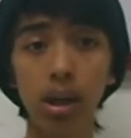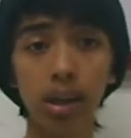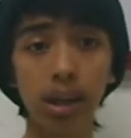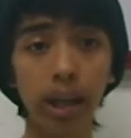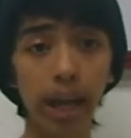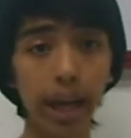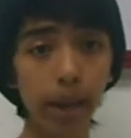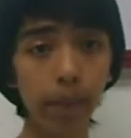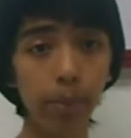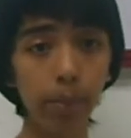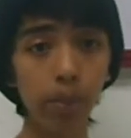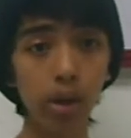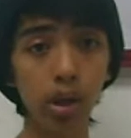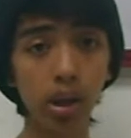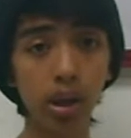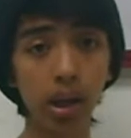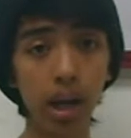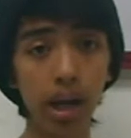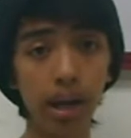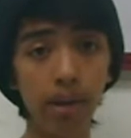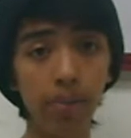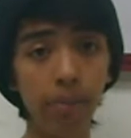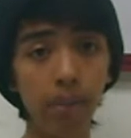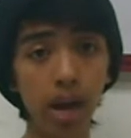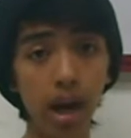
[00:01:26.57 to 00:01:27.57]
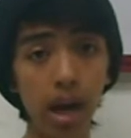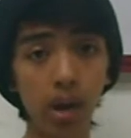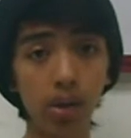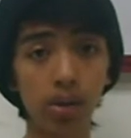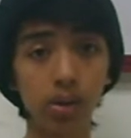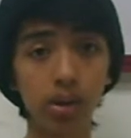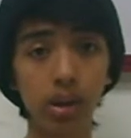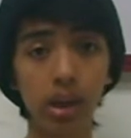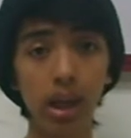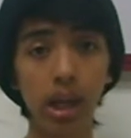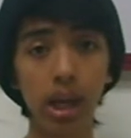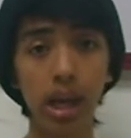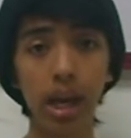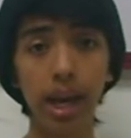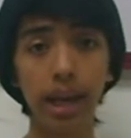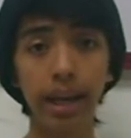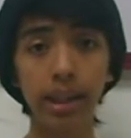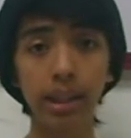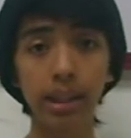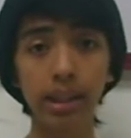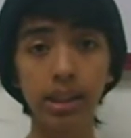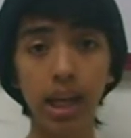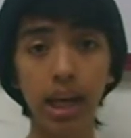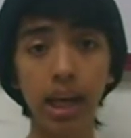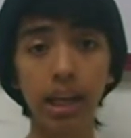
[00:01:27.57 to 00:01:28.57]
keyboard, and mouse, and
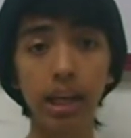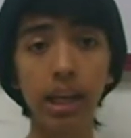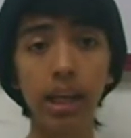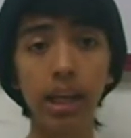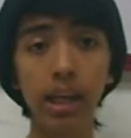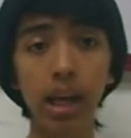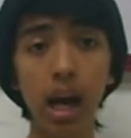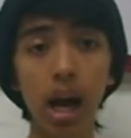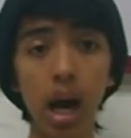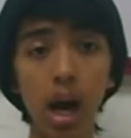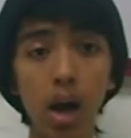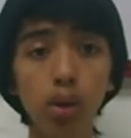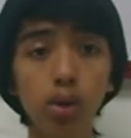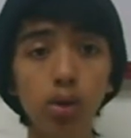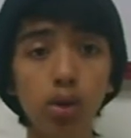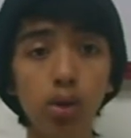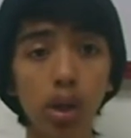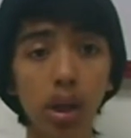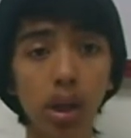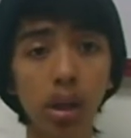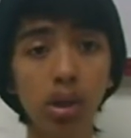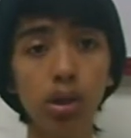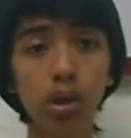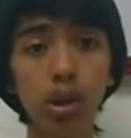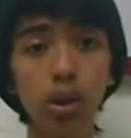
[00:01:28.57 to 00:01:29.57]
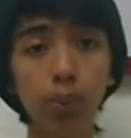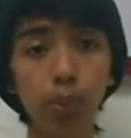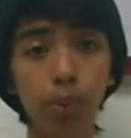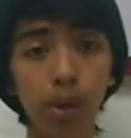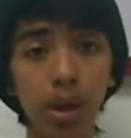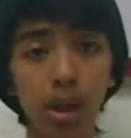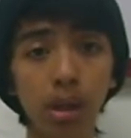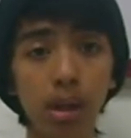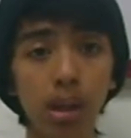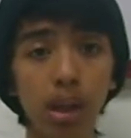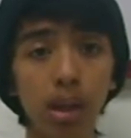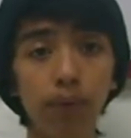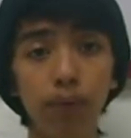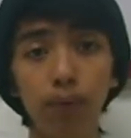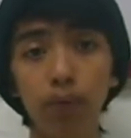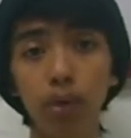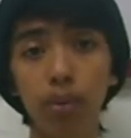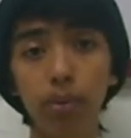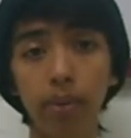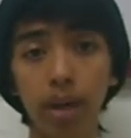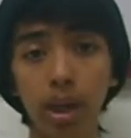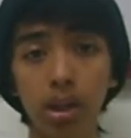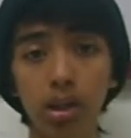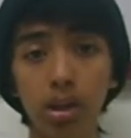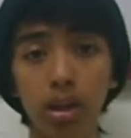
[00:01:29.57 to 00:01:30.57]
deciding how to interpret
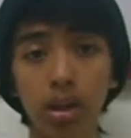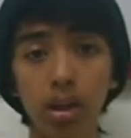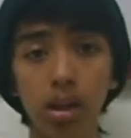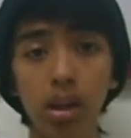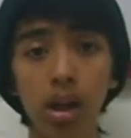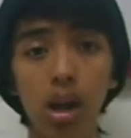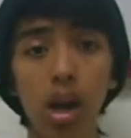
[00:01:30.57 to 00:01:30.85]
information